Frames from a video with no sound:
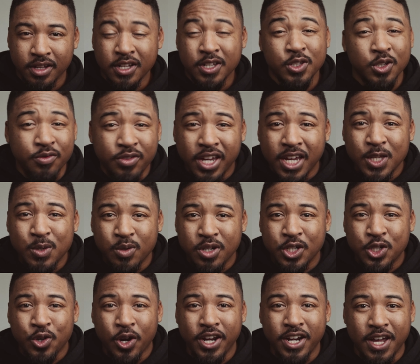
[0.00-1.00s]
So if you guys want to
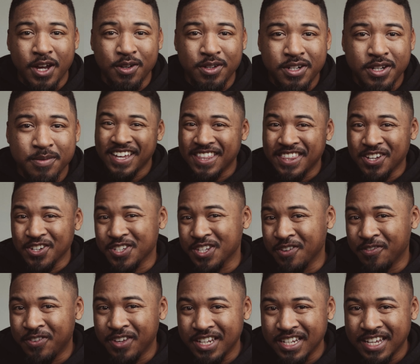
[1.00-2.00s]
try it out, there's an
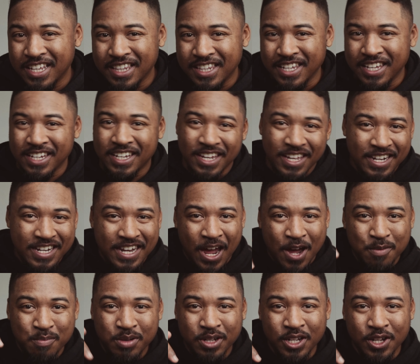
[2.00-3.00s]
affiliate link
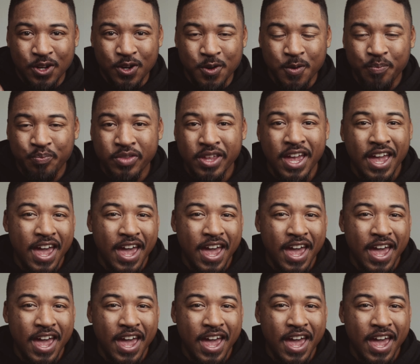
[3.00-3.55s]
down below